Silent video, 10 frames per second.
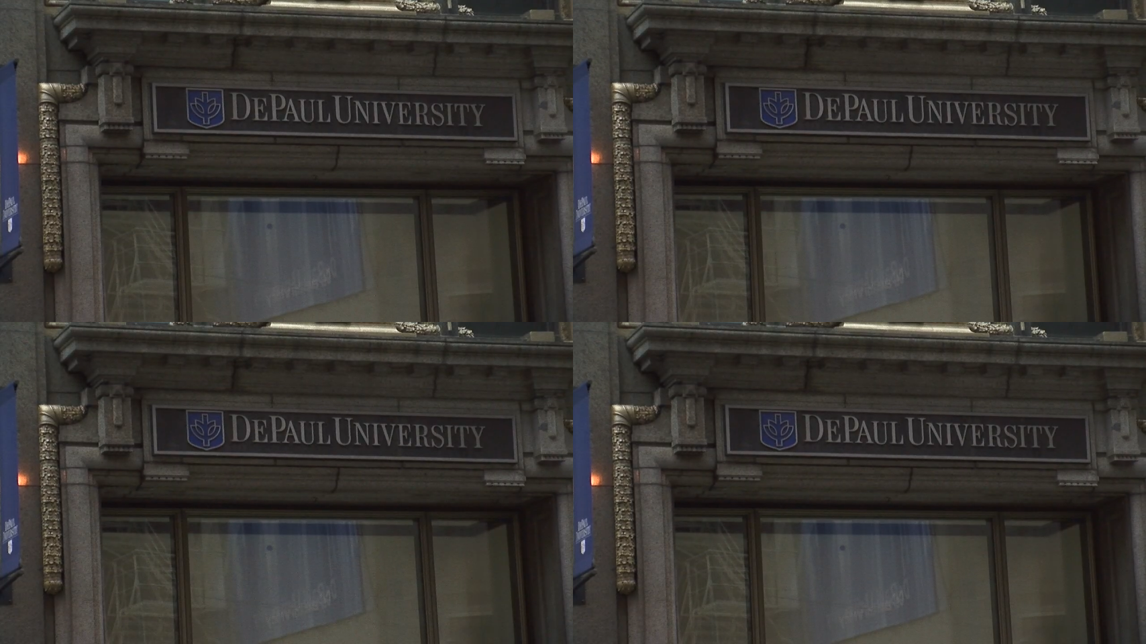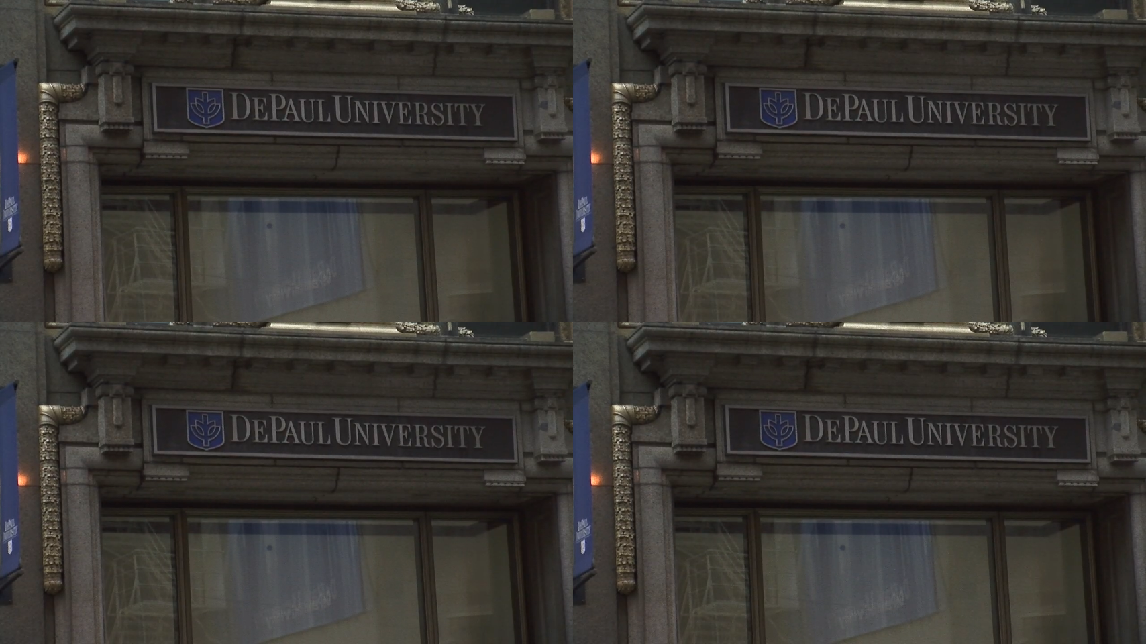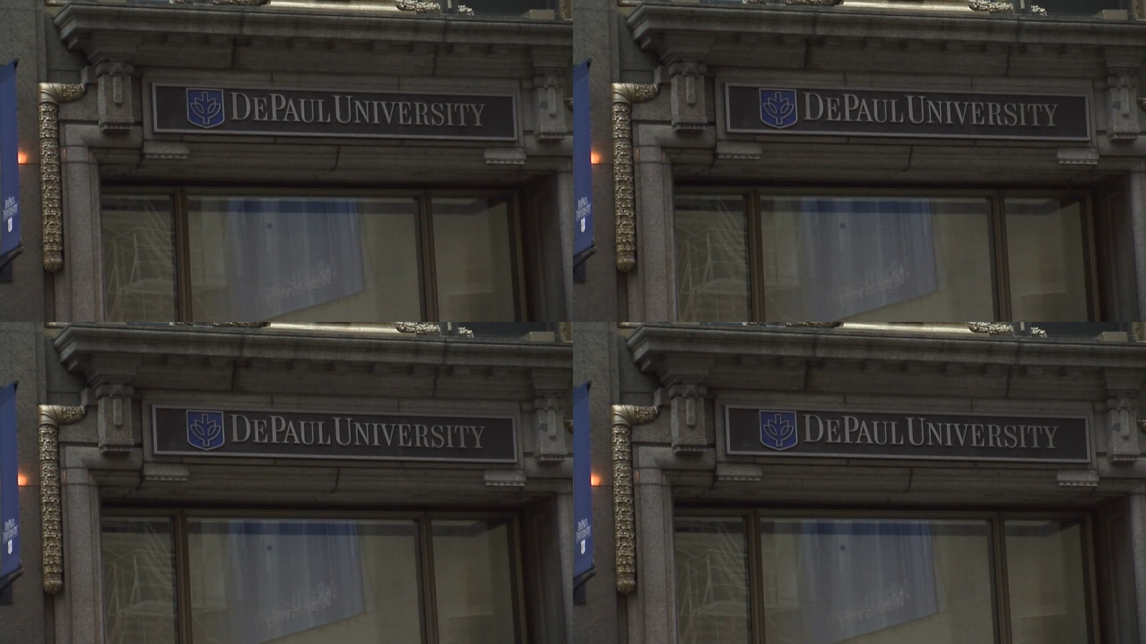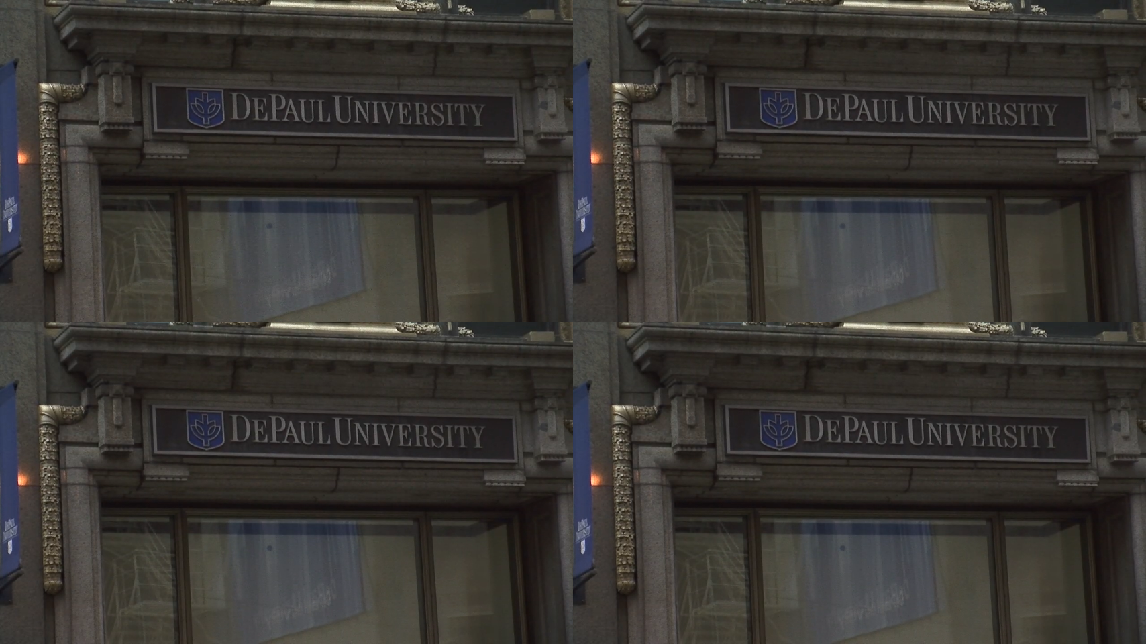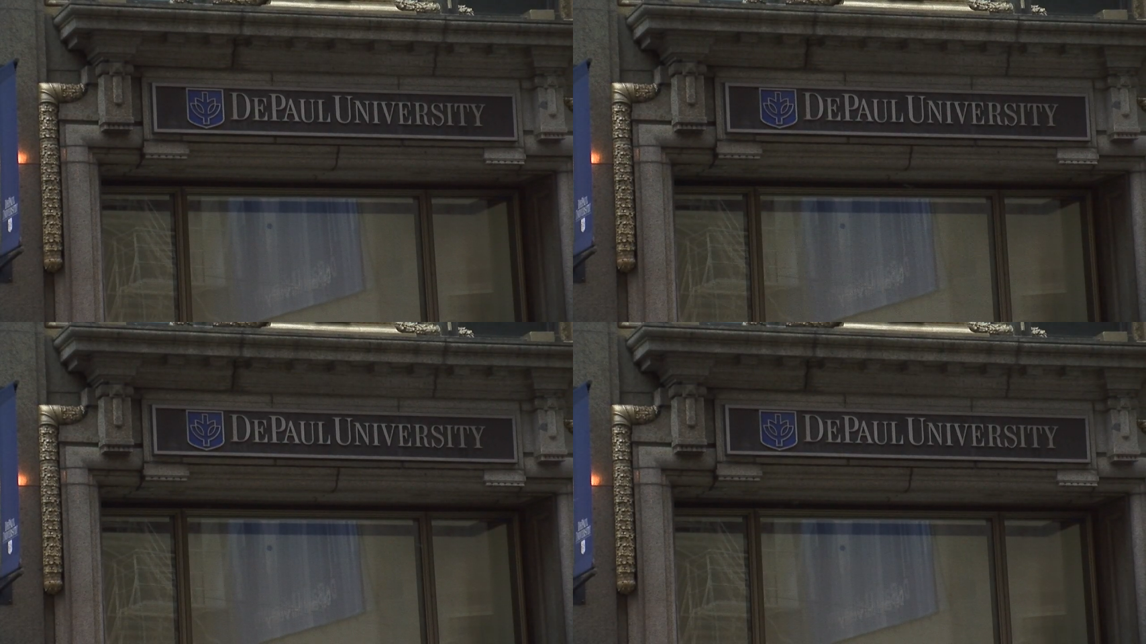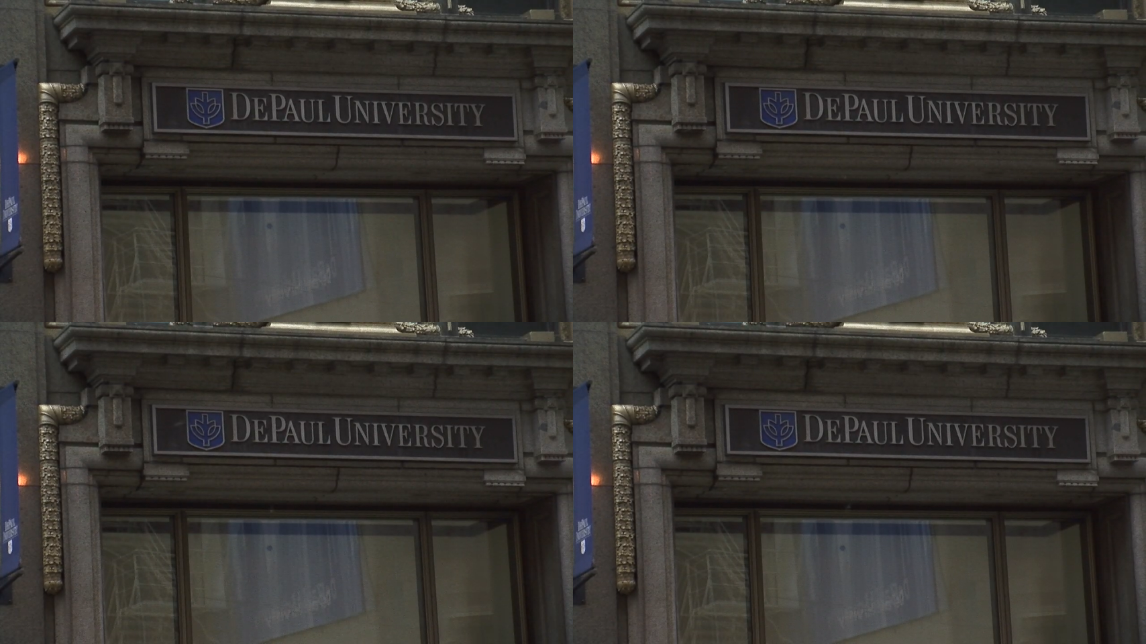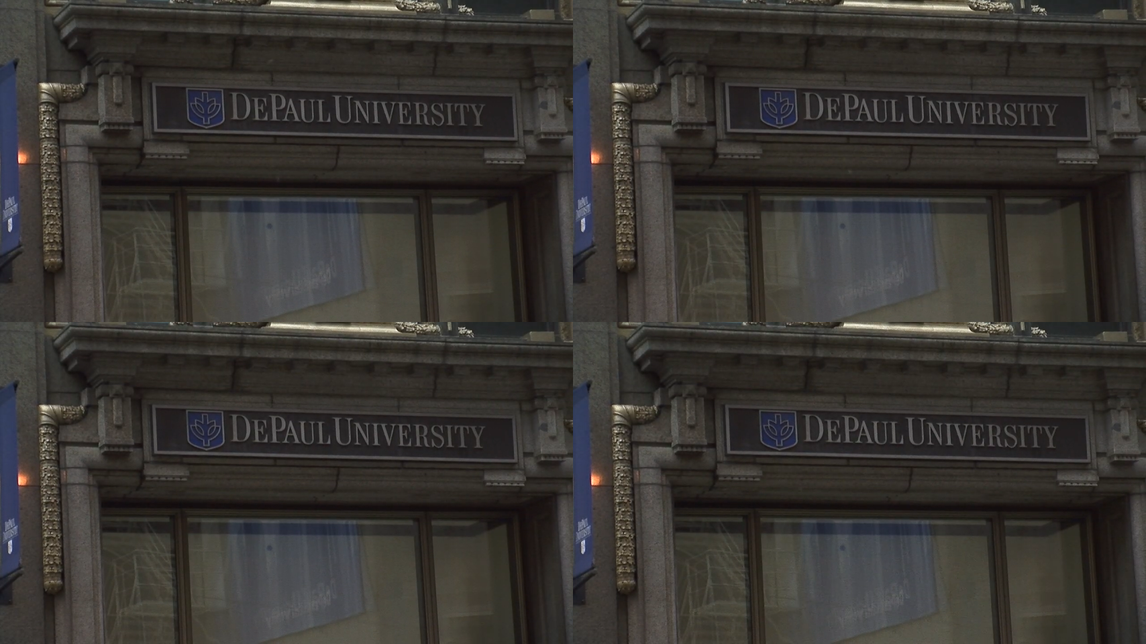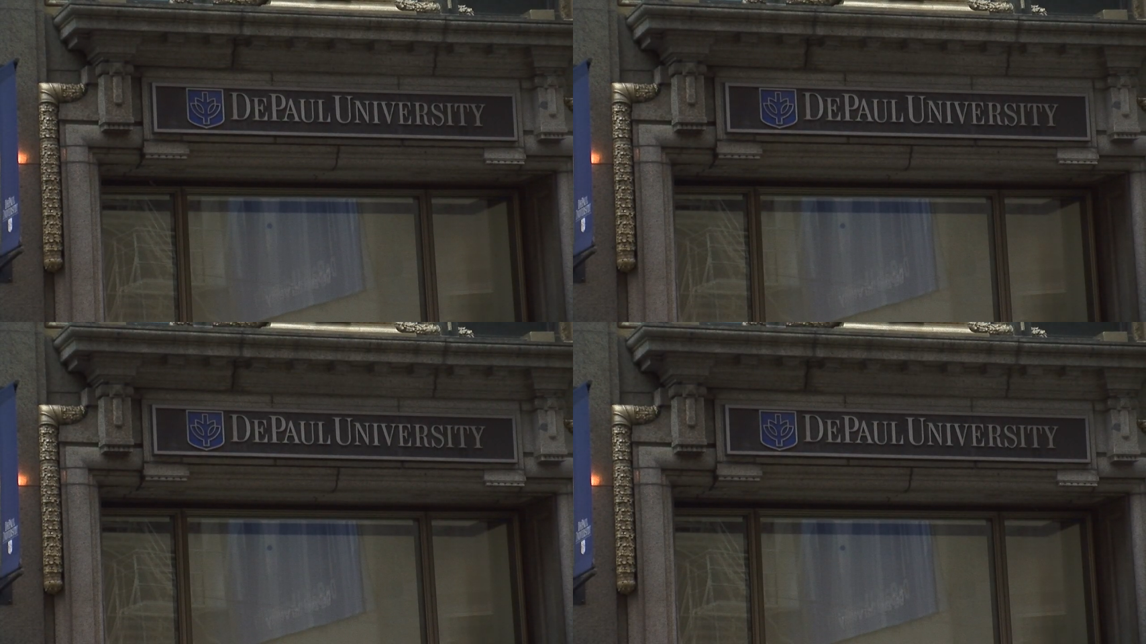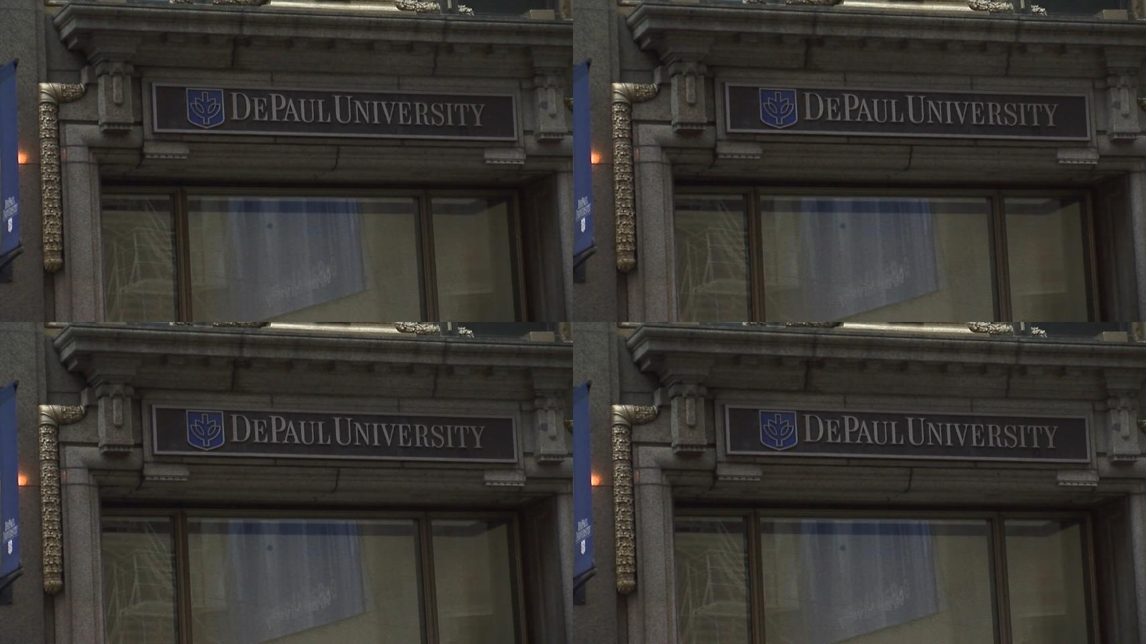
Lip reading: Nobody's mouth can be seen.